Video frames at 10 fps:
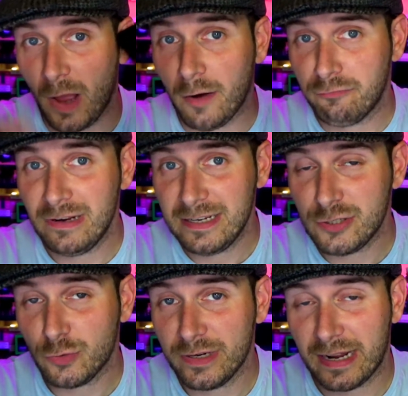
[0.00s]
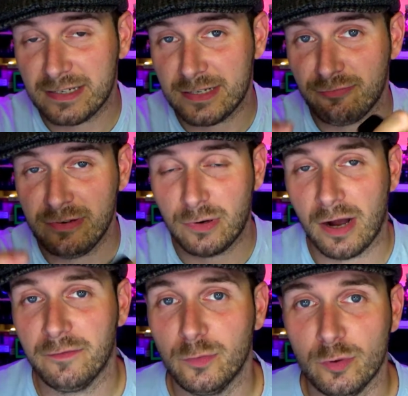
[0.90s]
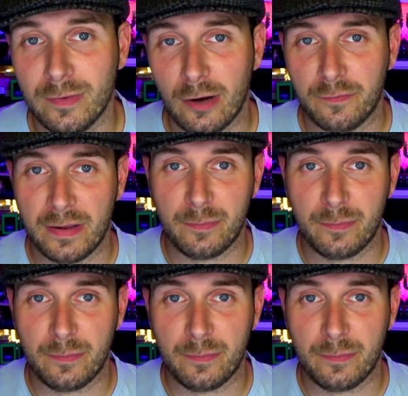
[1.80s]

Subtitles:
I've really enjoyed it actually. It's real comfortable in the mouth